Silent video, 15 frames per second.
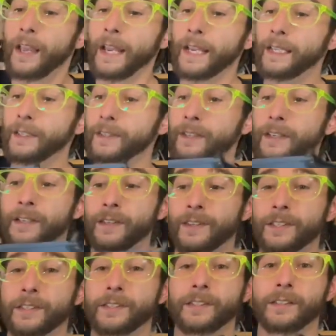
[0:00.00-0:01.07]
And
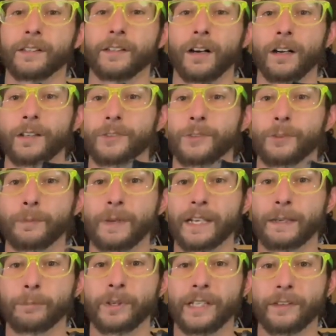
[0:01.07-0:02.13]
this also made
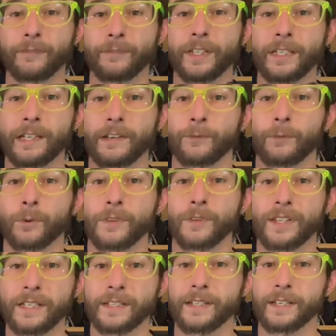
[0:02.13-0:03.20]
it pretty convenient for
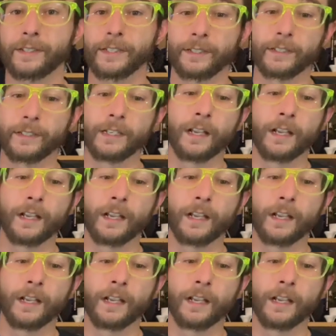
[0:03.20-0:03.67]
the interior.